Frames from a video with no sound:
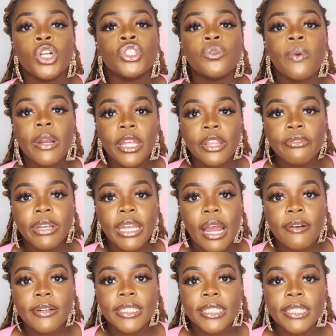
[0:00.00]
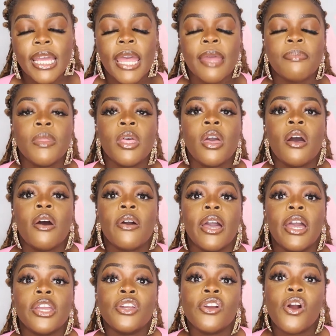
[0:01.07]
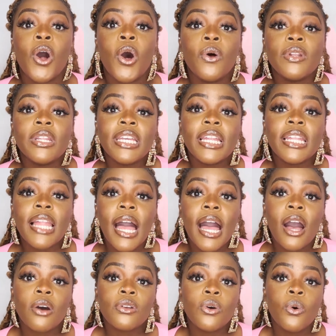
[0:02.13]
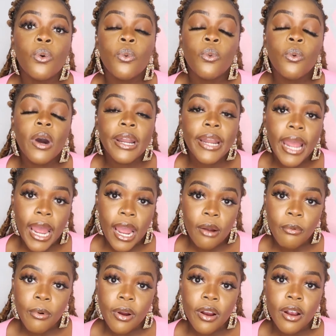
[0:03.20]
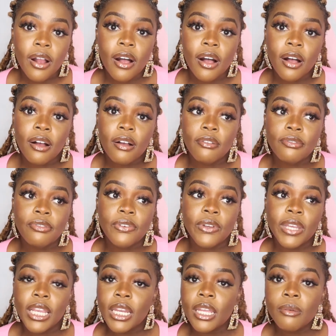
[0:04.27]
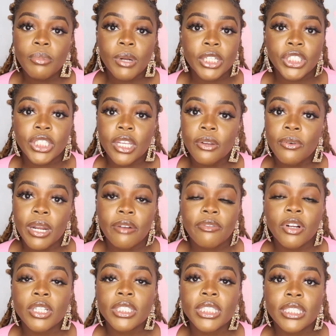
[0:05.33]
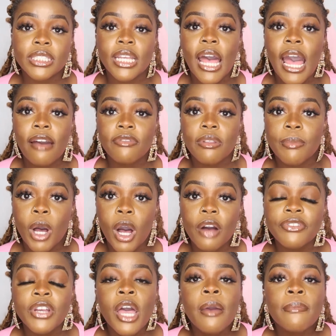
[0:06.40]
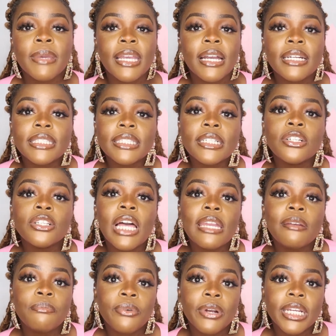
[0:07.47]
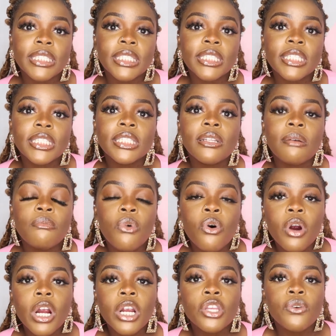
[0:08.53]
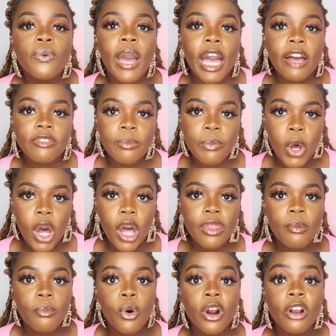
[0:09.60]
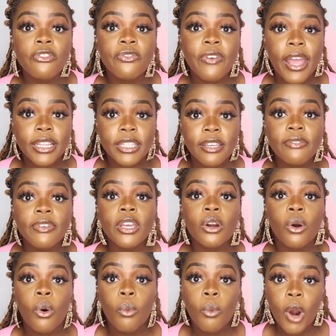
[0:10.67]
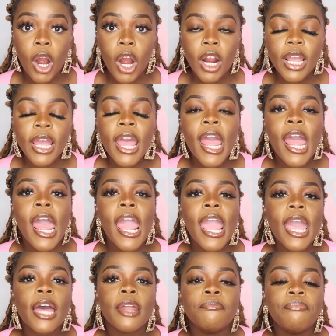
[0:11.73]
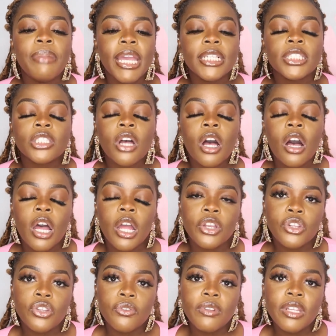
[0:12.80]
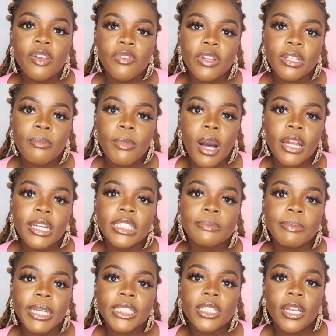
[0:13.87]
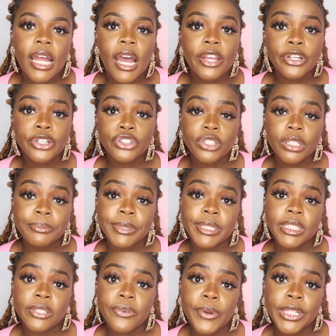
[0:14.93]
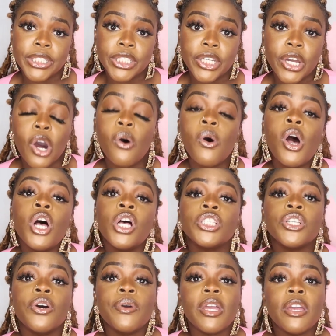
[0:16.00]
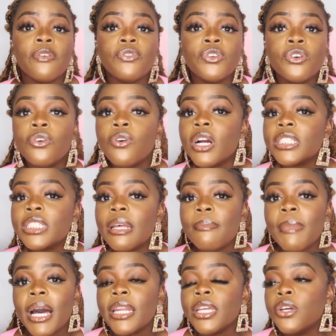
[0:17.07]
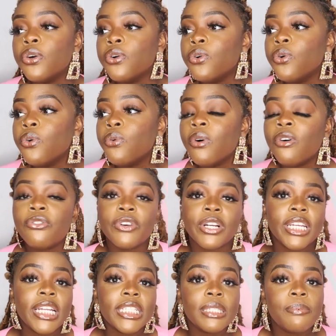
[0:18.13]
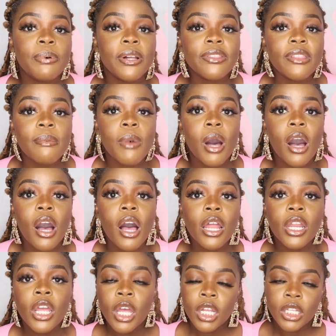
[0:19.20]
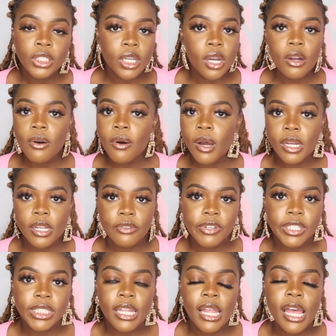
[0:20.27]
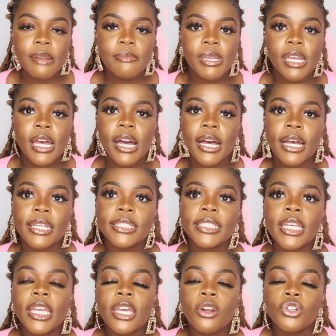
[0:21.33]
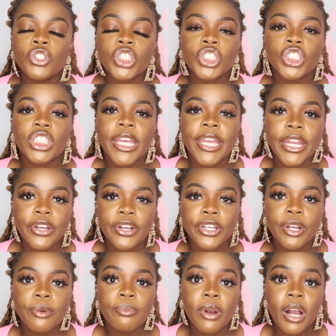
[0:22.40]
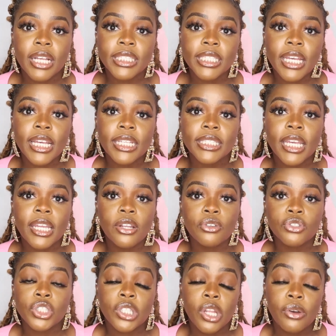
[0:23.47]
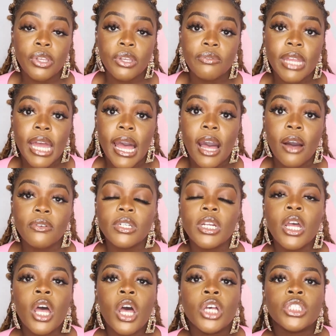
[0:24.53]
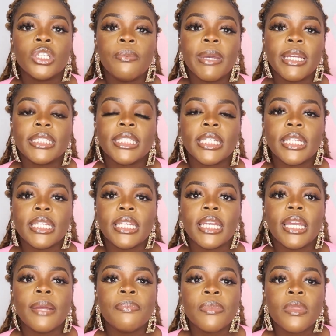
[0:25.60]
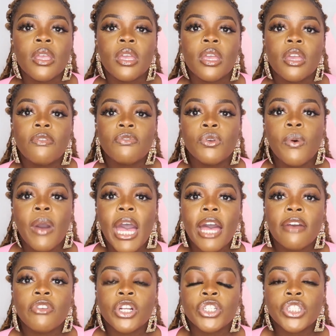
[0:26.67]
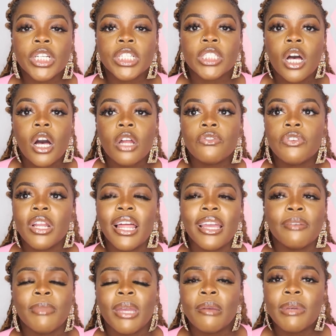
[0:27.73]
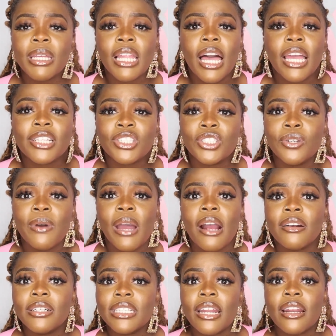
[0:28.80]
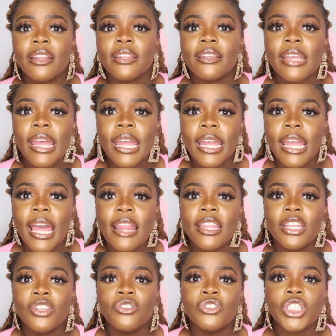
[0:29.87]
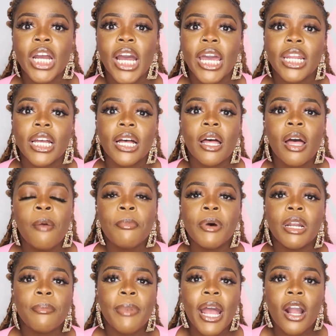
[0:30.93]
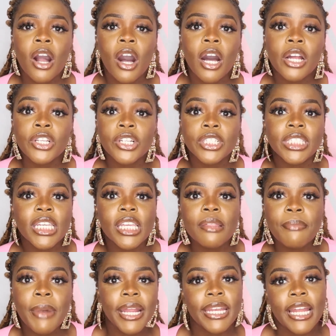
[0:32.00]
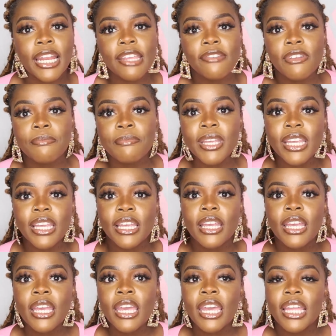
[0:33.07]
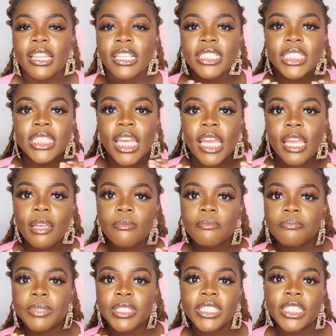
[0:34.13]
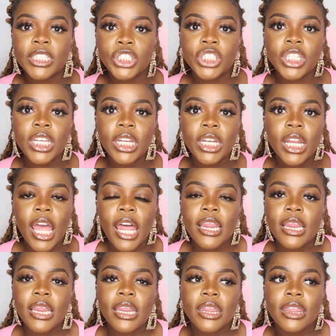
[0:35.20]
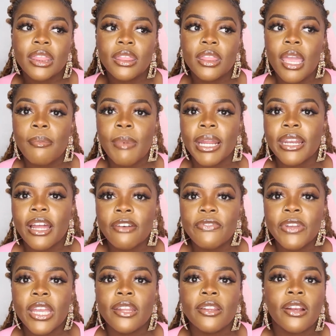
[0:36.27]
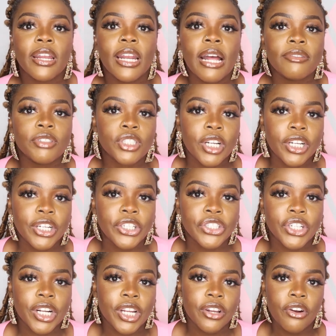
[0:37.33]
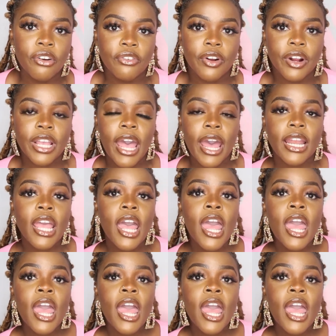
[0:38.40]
23 hours a day, okay? You're only allowed 1 hour of eating, brushing, whatever, to have them off. Because they're like braces, the more you have them on, the more effective it'll work. And based on you leaving them on is based on how your treatment is going to go. So if you are somebody who will forget to put them on, don't go on Invisalign, because it'll just hinder your process and it'll slow you down. So basically, if you have your trays on for like maybe like 2 hours out of the day, and then you try to put them back on, your teeth might not even be in the same position and they might not fit, and you're gonna have to start your journey over again.